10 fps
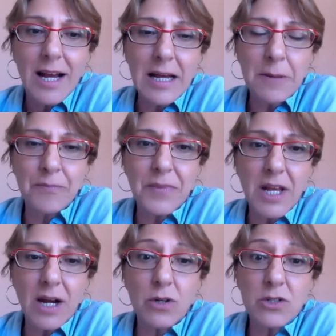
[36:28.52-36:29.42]

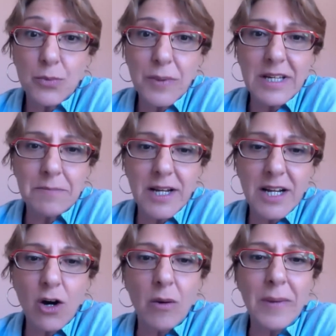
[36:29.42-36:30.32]
I want to begin my
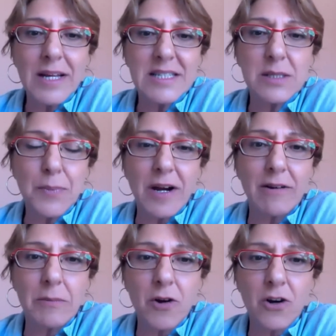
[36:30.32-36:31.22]
comments by
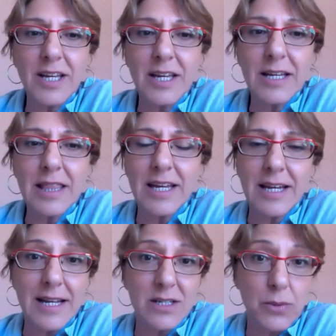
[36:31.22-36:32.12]
remarking
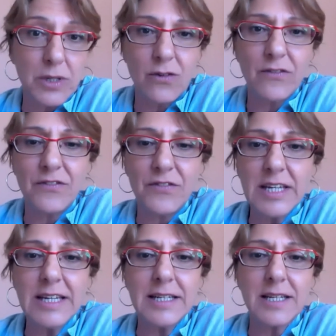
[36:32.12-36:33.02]
that as we
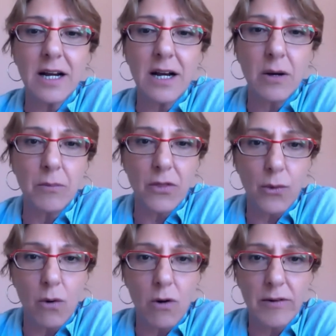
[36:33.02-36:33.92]
convene,
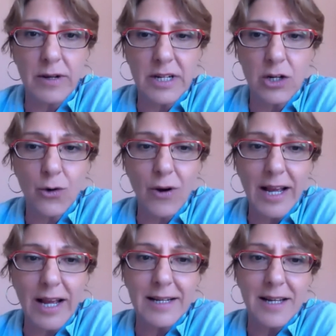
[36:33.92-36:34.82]
the war in
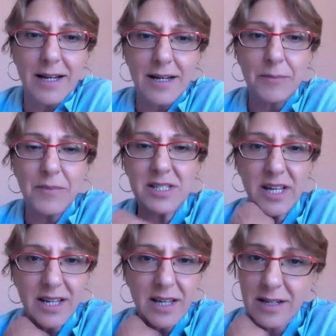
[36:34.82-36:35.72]
Ukraine
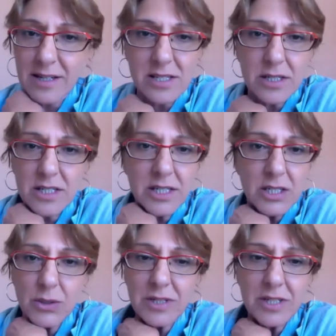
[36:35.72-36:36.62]
is
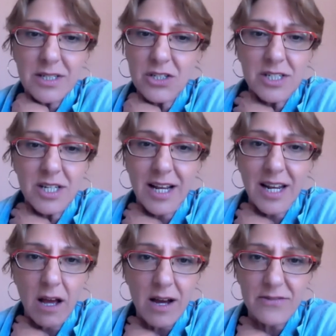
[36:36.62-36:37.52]
continuing to take
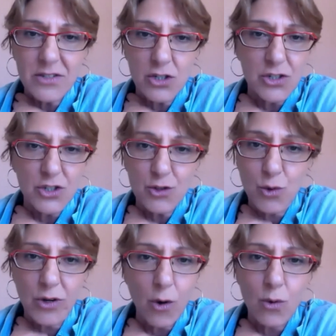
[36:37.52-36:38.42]
lives, to
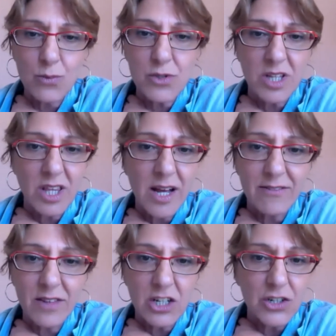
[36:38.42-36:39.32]
destroy homes and
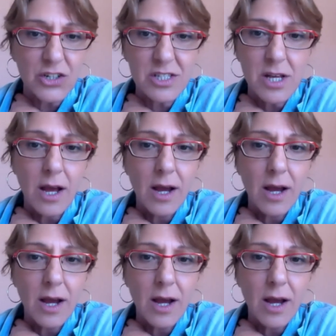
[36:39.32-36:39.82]
livelihoods,